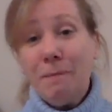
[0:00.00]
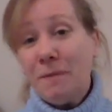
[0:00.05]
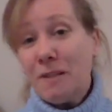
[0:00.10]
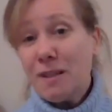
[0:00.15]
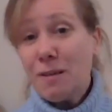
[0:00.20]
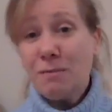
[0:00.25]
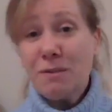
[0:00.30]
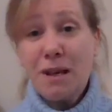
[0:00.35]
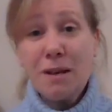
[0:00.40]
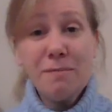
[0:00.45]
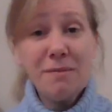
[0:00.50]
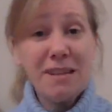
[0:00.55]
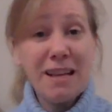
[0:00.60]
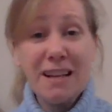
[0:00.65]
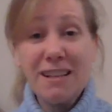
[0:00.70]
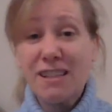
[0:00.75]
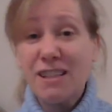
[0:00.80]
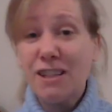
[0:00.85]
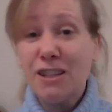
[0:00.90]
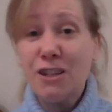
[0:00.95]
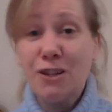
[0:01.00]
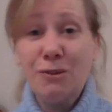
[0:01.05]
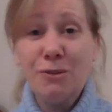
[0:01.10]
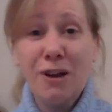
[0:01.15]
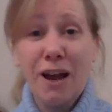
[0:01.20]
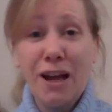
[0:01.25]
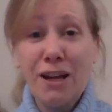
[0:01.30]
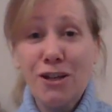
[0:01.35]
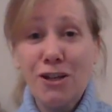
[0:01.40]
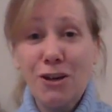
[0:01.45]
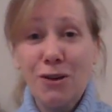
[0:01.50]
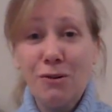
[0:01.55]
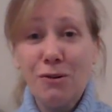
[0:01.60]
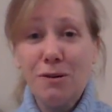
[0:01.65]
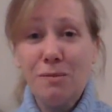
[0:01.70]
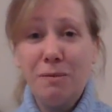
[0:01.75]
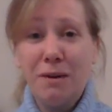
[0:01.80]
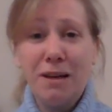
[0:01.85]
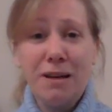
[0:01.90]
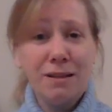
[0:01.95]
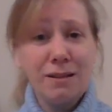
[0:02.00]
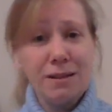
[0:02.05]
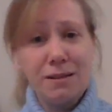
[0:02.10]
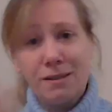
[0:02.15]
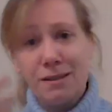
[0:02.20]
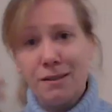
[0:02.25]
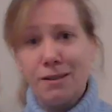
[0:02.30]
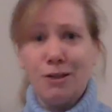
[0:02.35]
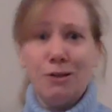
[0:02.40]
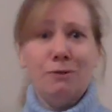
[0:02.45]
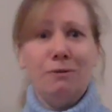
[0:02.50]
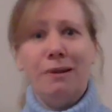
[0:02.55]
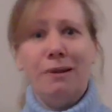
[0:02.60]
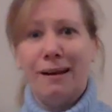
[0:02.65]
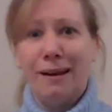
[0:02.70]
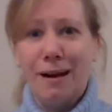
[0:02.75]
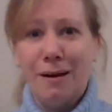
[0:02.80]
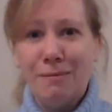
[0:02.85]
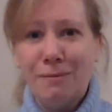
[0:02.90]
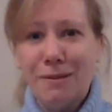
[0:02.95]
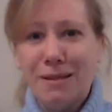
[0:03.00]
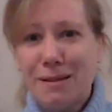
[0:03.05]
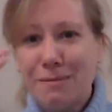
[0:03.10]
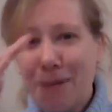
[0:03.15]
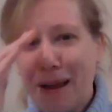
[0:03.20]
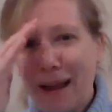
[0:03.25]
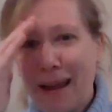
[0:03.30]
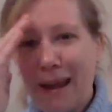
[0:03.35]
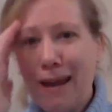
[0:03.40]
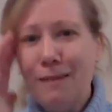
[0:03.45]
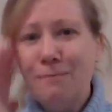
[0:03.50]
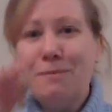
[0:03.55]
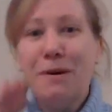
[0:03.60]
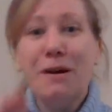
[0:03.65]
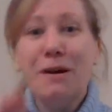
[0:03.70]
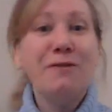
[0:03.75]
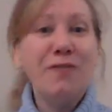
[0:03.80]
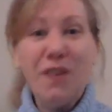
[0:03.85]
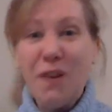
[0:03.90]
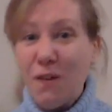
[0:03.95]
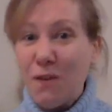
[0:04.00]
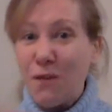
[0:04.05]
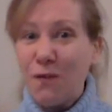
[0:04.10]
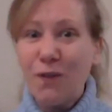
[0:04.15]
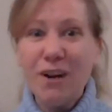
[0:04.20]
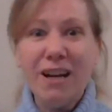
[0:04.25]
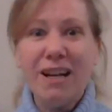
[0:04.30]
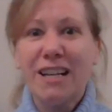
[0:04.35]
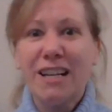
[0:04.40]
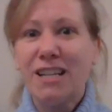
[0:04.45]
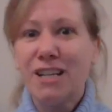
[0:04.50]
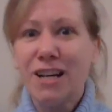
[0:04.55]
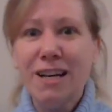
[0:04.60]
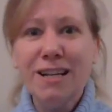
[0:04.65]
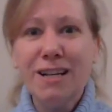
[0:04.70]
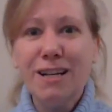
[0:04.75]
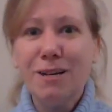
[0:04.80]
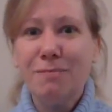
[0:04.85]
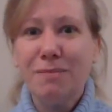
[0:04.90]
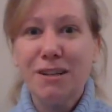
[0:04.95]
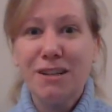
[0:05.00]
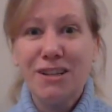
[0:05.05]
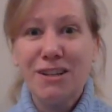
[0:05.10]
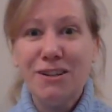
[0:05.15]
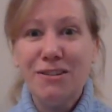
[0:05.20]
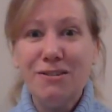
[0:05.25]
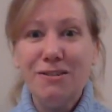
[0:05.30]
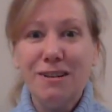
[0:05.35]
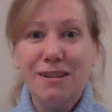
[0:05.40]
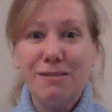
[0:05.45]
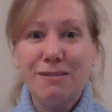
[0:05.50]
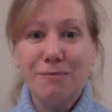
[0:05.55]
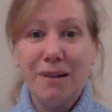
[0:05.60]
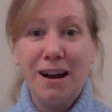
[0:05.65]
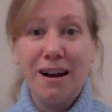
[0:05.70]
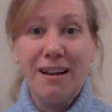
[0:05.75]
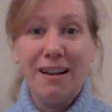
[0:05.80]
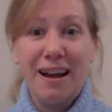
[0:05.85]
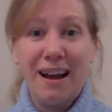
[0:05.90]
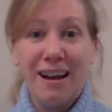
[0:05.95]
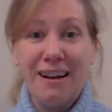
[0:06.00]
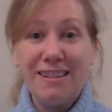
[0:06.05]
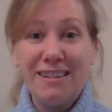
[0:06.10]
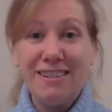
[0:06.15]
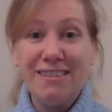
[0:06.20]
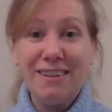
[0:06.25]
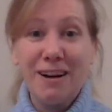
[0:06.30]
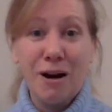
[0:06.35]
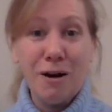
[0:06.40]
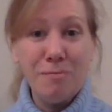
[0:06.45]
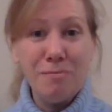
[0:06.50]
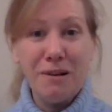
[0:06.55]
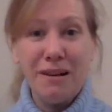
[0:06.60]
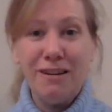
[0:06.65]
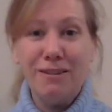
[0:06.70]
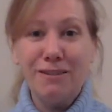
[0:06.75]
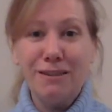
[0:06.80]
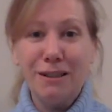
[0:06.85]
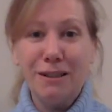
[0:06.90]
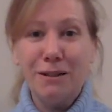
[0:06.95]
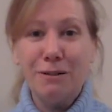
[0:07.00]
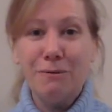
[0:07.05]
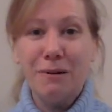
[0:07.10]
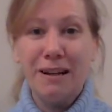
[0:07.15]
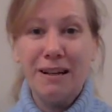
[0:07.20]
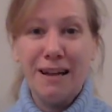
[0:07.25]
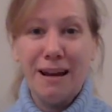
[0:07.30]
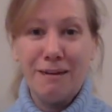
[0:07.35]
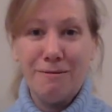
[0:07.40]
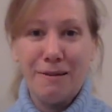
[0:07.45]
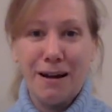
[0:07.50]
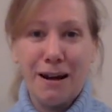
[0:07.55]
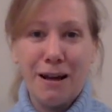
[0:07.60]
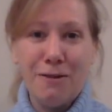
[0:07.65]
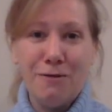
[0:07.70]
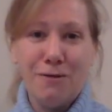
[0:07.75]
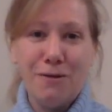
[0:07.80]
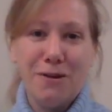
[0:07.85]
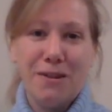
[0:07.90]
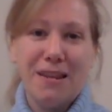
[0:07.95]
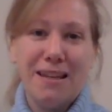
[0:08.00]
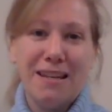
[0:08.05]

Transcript: Sometimes that's the tune I chose because it's the tune that comes to my head, but feel free to change up the tune as well as you're helping your little one get ready for